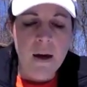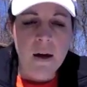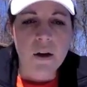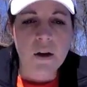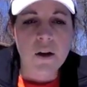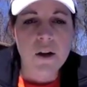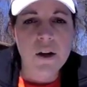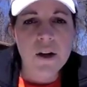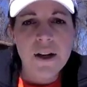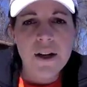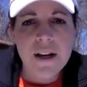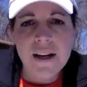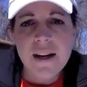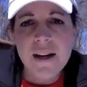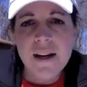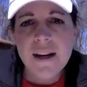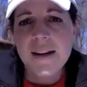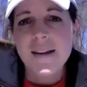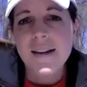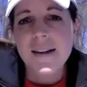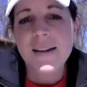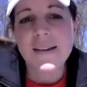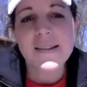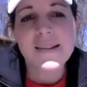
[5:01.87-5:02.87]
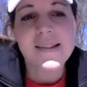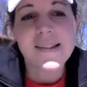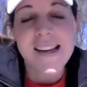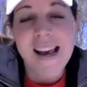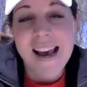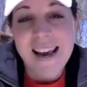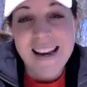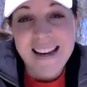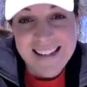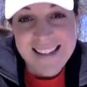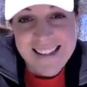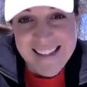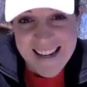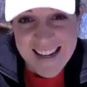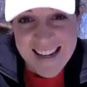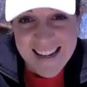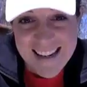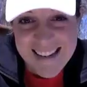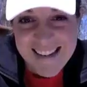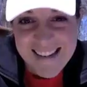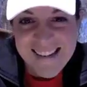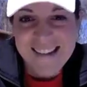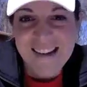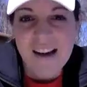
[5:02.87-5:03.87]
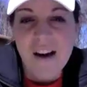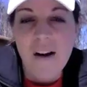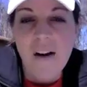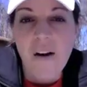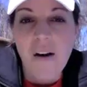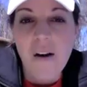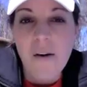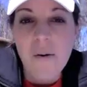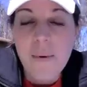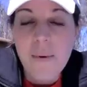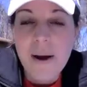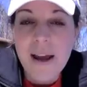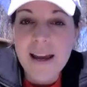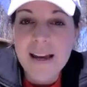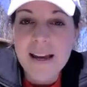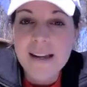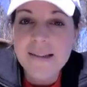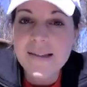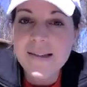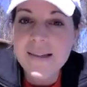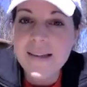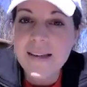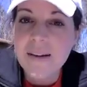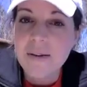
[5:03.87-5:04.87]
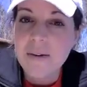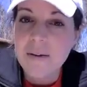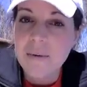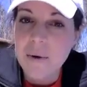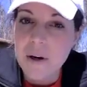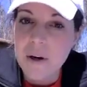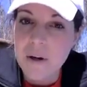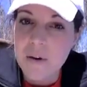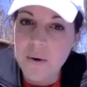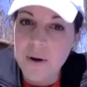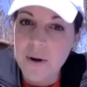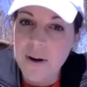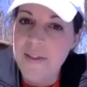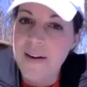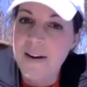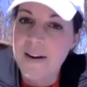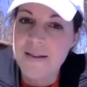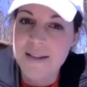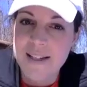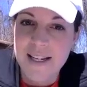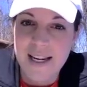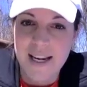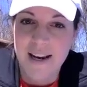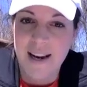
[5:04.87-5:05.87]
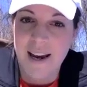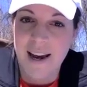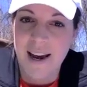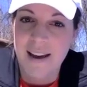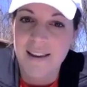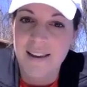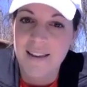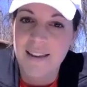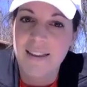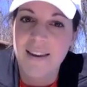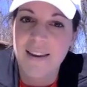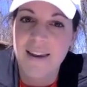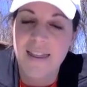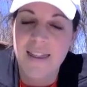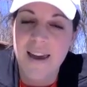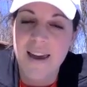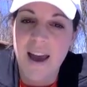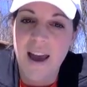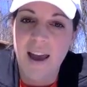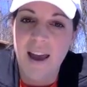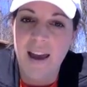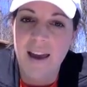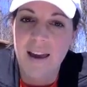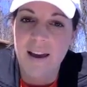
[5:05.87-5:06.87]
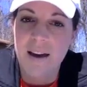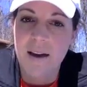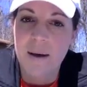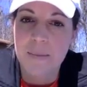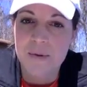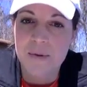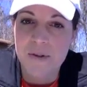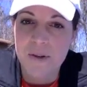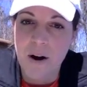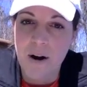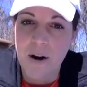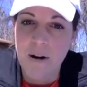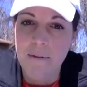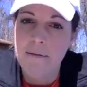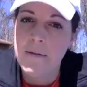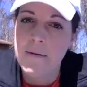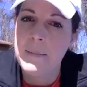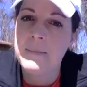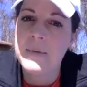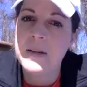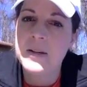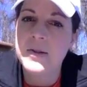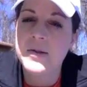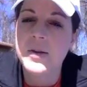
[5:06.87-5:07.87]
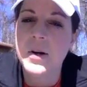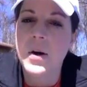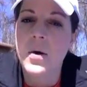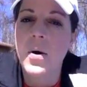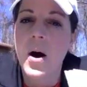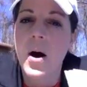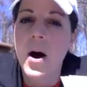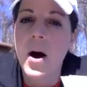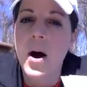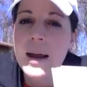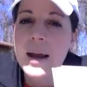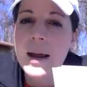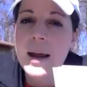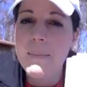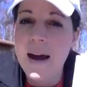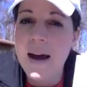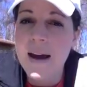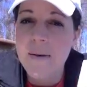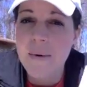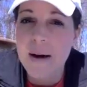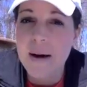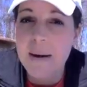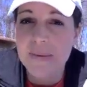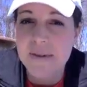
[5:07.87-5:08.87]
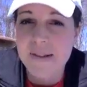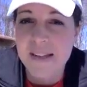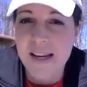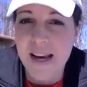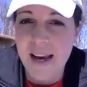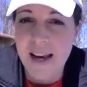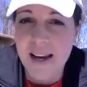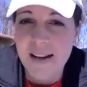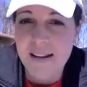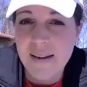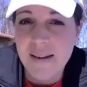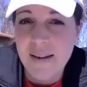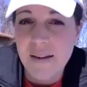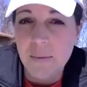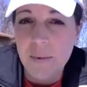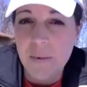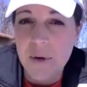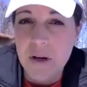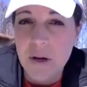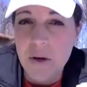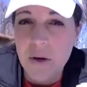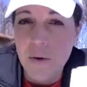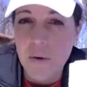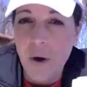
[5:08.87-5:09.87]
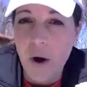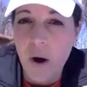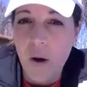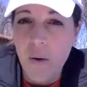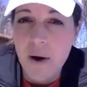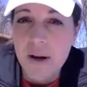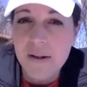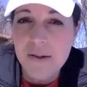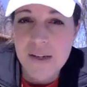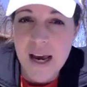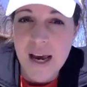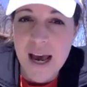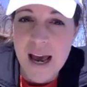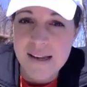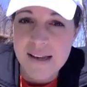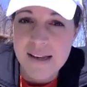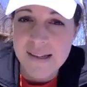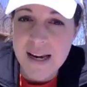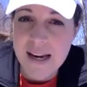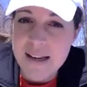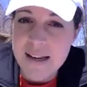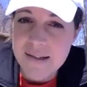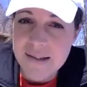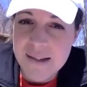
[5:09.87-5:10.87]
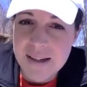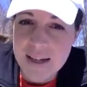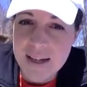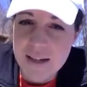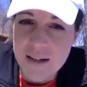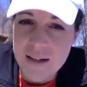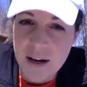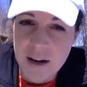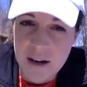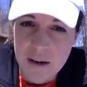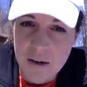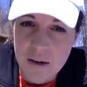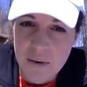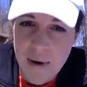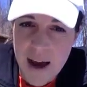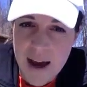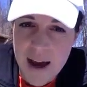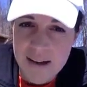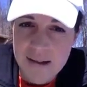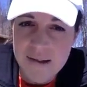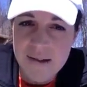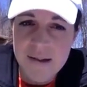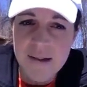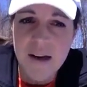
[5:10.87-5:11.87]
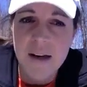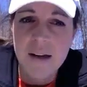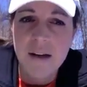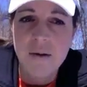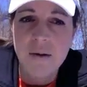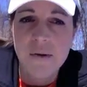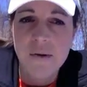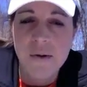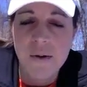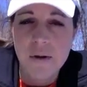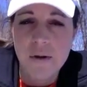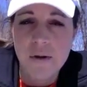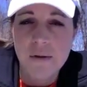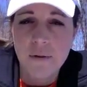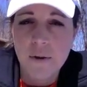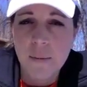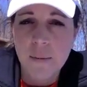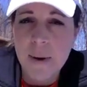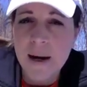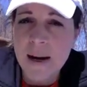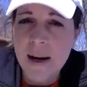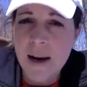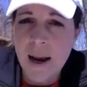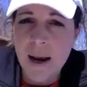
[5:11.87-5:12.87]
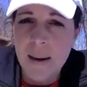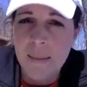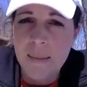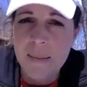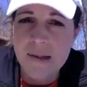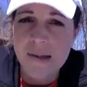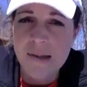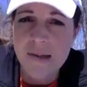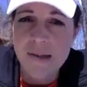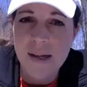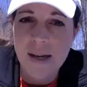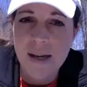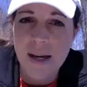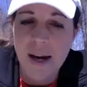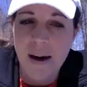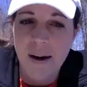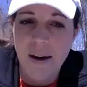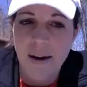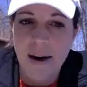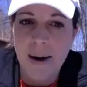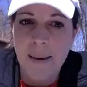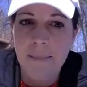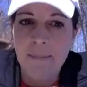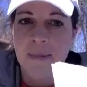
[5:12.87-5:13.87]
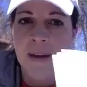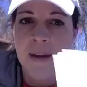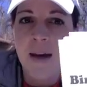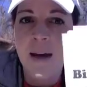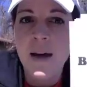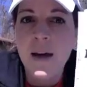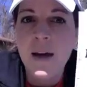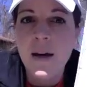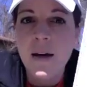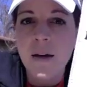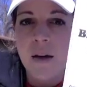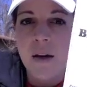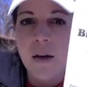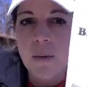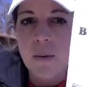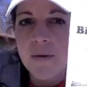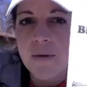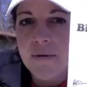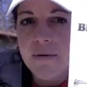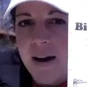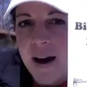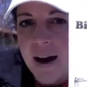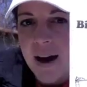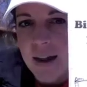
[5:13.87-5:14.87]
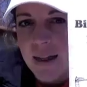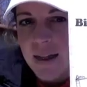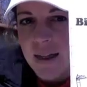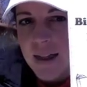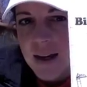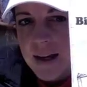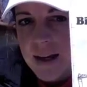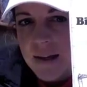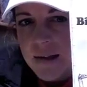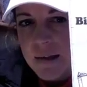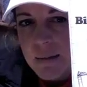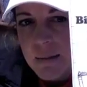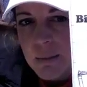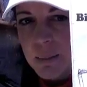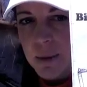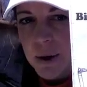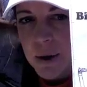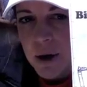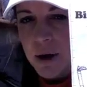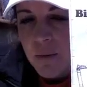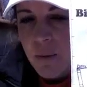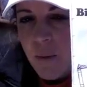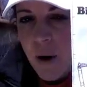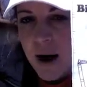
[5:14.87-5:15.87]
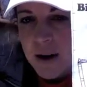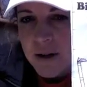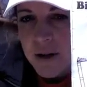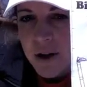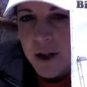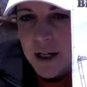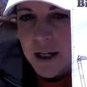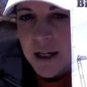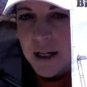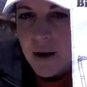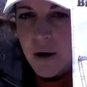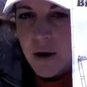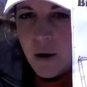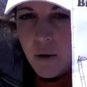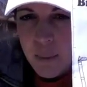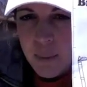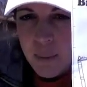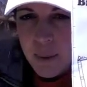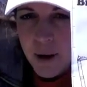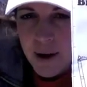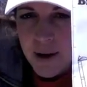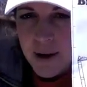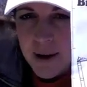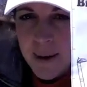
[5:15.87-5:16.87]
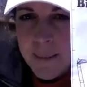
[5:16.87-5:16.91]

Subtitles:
Good scientists always record their data that they observe. So on my website, when you go onto sasd.us and you search for my name, Mrs. Yachere, you will find this bird watching notebook.